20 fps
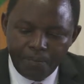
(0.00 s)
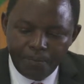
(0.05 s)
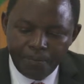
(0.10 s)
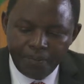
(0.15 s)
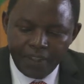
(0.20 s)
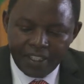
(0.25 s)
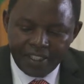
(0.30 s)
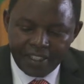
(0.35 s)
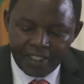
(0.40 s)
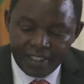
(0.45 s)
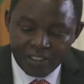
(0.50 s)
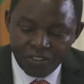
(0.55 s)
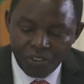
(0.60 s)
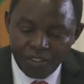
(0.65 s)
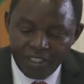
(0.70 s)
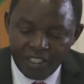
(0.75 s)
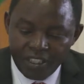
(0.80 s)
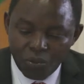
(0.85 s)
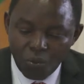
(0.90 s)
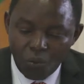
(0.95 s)
The other
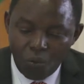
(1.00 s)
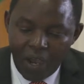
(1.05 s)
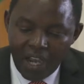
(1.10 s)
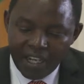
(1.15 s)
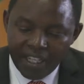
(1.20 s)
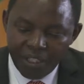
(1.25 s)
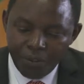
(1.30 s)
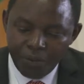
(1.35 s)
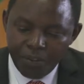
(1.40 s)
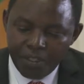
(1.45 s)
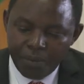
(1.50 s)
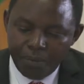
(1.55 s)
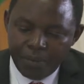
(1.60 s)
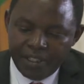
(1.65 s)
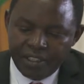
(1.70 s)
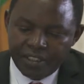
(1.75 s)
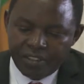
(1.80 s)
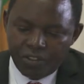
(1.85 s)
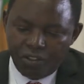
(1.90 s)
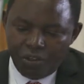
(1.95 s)
lesson is working with the
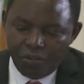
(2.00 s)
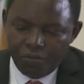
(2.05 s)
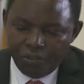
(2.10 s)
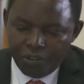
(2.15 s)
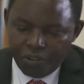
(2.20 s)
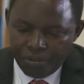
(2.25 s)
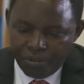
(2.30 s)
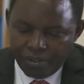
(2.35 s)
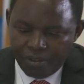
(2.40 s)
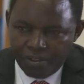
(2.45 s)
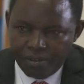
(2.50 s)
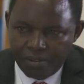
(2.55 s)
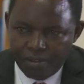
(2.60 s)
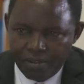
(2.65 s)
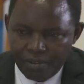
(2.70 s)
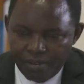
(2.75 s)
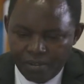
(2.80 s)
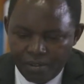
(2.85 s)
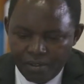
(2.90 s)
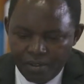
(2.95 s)
Ministry of Youth,
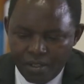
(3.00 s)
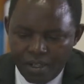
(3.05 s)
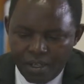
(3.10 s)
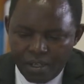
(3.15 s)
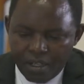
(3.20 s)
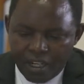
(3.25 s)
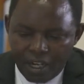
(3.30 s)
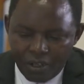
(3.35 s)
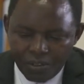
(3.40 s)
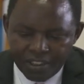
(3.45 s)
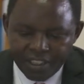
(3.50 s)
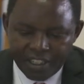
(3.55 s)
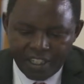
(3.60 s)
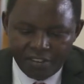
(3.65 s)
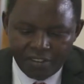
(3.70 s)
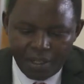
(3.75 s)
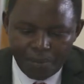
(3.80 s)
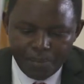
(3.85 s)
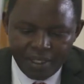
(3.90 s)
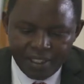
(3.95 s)
county
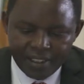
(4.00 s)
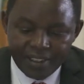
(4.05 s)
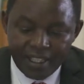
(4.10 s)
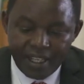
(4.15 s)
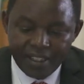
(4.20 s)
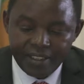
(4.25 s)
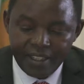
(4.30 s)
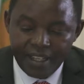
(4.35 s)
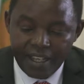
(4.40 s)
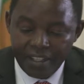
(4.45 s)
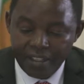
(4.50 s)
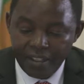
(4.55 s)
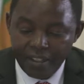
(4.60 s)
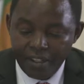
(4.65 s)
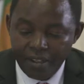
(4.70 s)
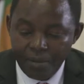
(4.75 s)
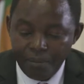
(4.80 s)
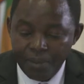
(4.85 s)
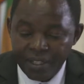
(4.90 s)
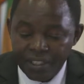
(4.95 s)
government, and
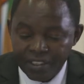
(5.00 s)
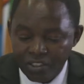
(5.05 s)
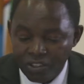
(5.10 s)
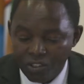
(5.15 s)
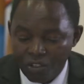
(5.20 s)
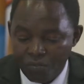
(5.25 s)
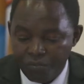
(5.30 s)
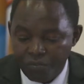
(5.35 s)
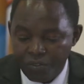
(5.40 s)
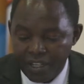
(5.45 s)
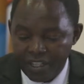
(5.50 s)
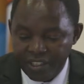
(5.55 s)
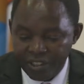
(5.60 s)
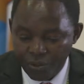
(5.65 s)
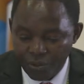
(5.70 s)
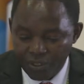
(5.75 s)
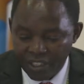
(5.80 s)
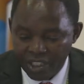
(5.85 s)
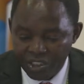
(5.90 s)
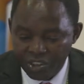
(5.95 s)
Ministry of
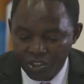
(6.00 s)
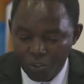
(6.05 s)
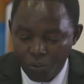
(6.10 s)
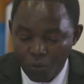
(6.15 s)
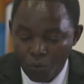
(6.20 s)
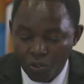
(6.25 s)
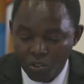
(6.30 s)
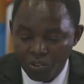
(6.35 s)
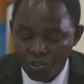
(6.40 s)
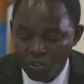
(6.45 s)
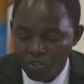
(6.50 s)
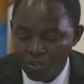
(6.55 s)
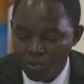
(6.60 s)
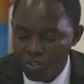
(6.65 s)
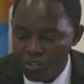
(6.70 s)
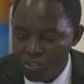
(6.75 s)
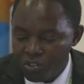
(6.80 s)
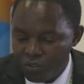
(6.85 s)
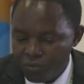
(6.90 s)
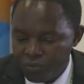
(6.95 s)
Education was also
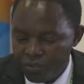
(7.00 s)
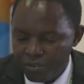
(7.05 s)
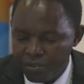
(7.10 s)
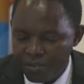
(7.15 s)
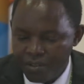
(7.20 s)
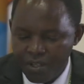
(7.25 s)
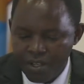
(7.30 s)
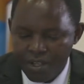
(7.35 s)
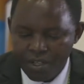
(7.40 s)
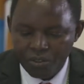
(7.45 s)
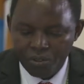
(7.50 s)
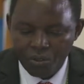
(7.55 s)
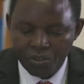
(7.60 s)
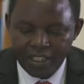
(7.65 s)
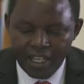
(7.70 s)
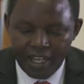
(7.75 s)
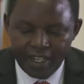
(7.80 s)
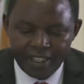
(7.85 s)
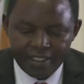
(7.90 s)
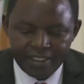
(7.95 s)
useful to
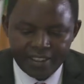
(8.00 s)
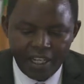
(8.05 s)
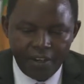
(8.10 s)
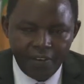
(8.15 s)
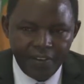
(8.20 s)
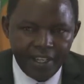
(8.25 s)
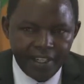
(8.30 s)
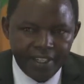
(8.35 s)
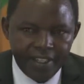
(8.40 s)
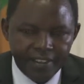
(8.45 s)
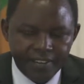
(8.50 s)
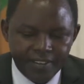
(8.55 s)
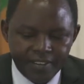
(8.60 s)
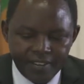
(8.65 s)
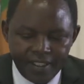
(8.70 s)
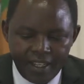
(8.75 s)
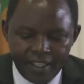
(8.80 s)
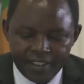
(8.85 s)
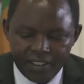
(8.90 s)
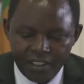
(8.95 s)
target
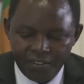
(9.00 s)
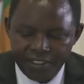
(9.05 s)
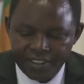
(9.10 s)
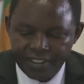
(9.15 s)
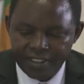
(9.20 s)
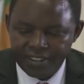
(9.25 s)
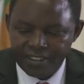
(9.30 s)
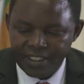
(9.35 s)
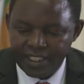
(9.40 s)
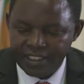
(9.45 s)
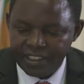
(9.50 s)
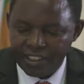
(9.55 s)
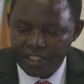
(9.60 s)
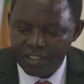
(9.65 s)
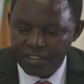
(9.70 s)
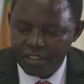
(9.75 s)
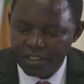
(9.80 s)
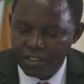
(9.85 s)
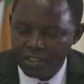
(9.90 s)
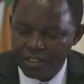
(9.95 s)
awareness activities such
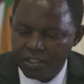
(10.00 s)
as